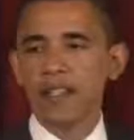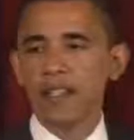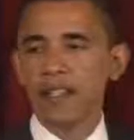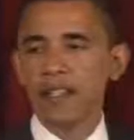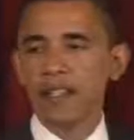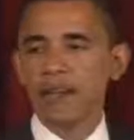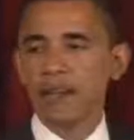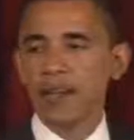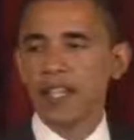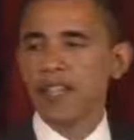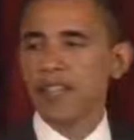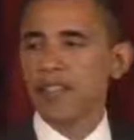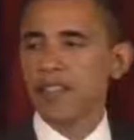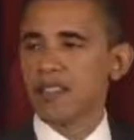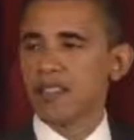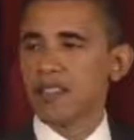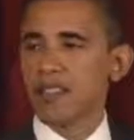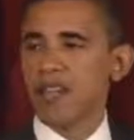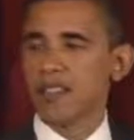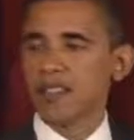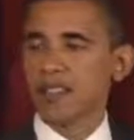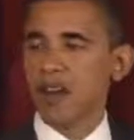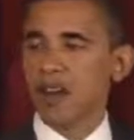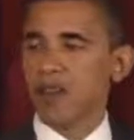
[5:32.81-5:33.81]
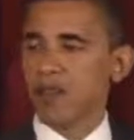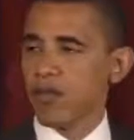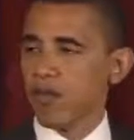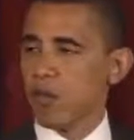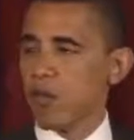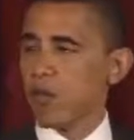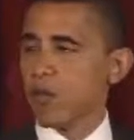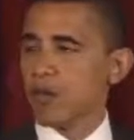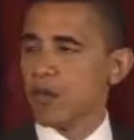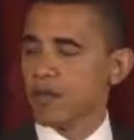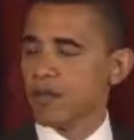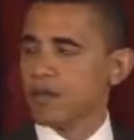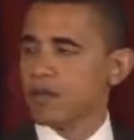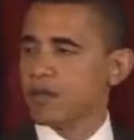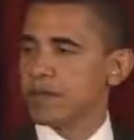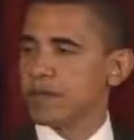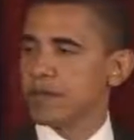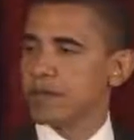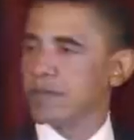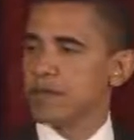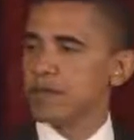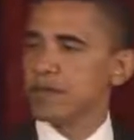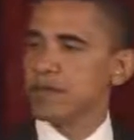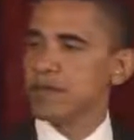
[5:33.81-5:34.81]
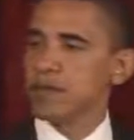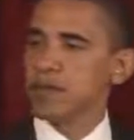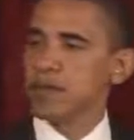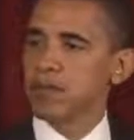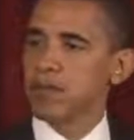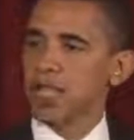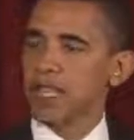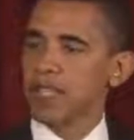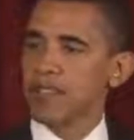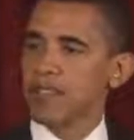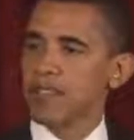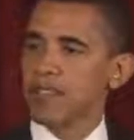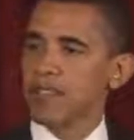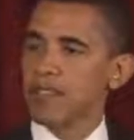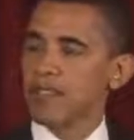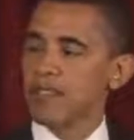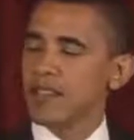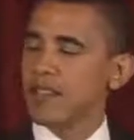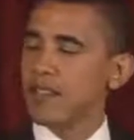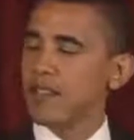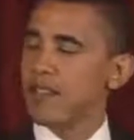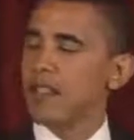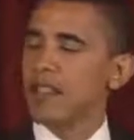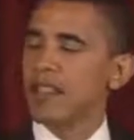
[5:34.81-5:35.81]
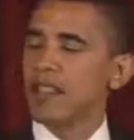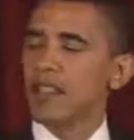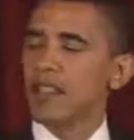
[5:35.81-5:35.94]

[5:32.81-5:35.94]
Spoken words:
in places like Darfur, in places